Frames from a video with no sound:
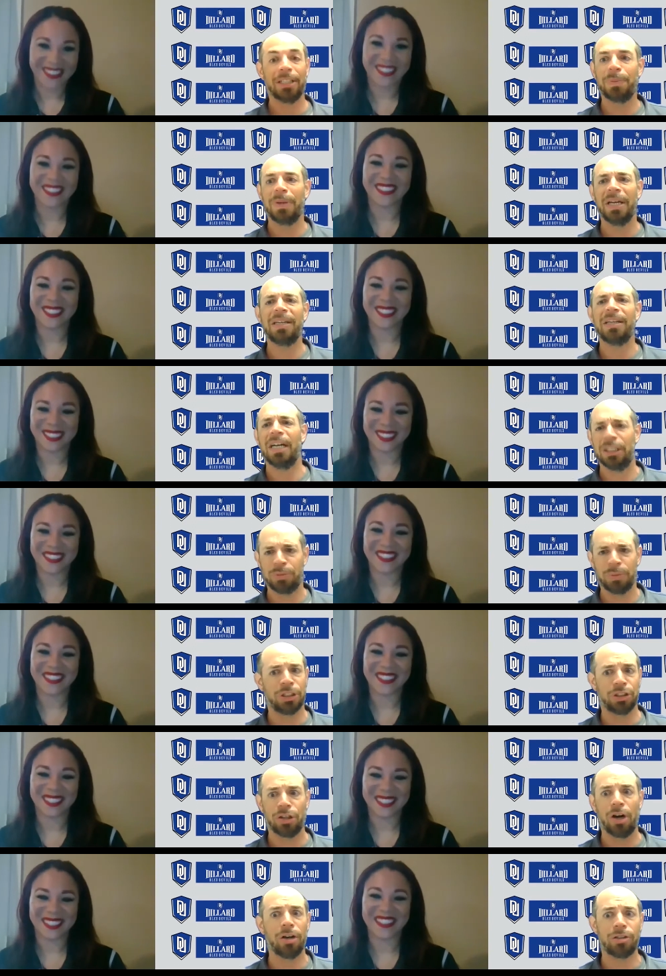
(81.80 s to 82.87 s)
Speaker 1: less plane class, which
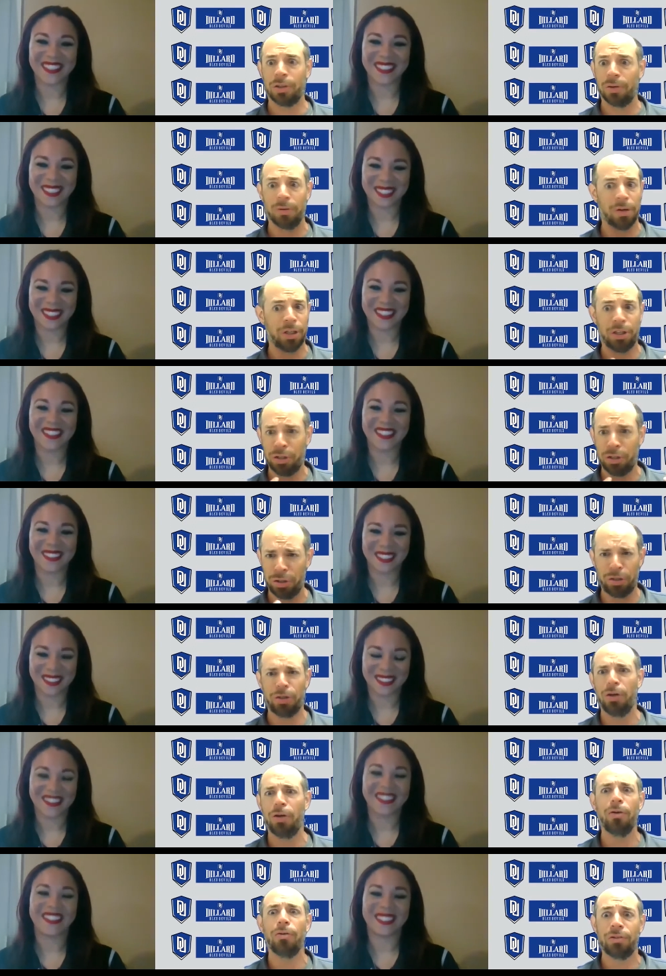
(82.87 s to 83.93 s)
is also a
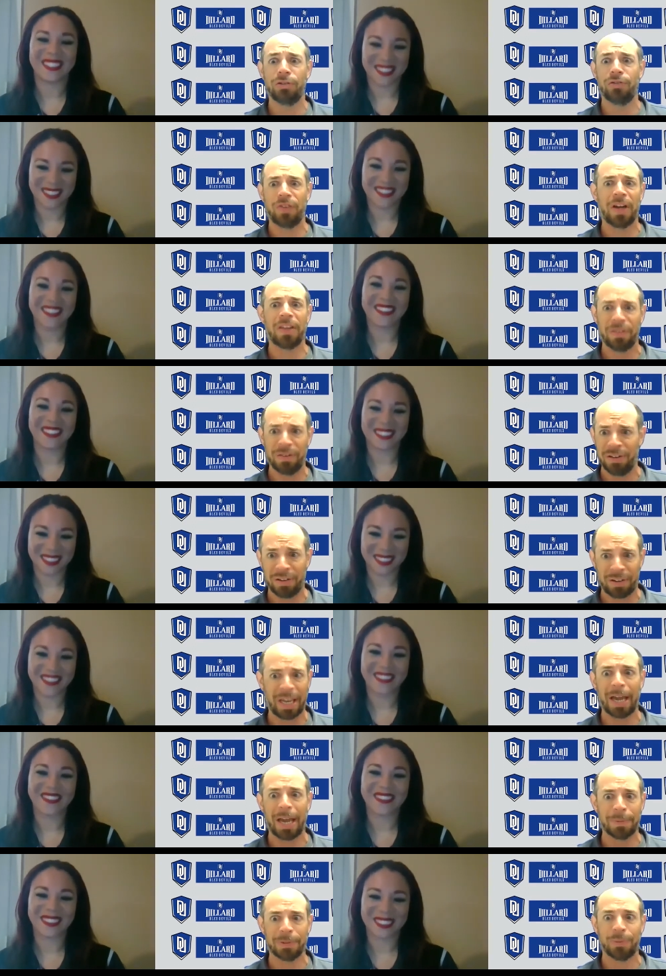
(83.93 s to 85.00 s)
huge feather in your
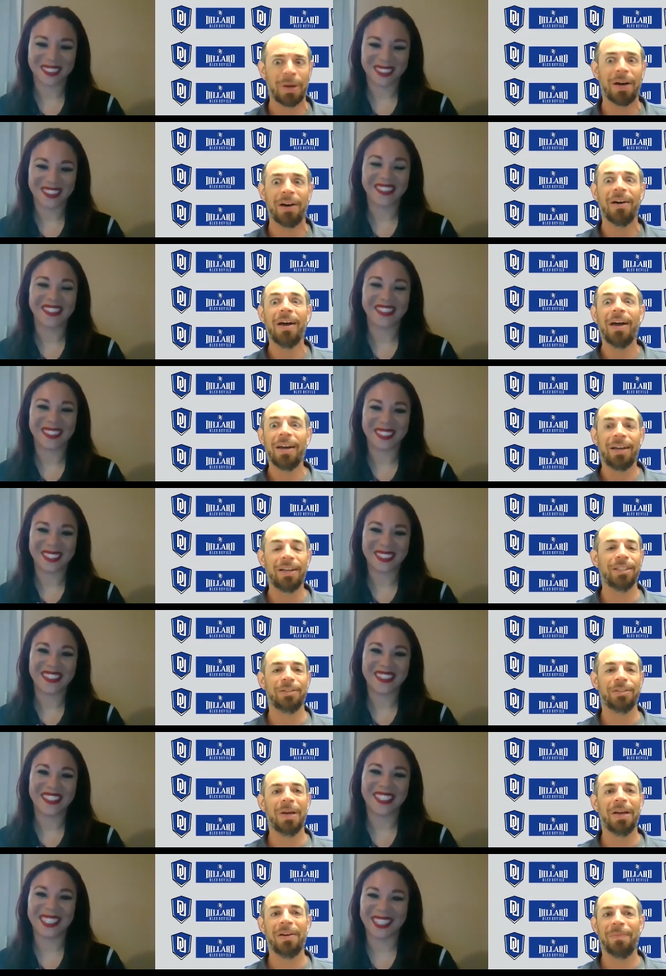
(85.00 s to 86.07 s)
cap as well, because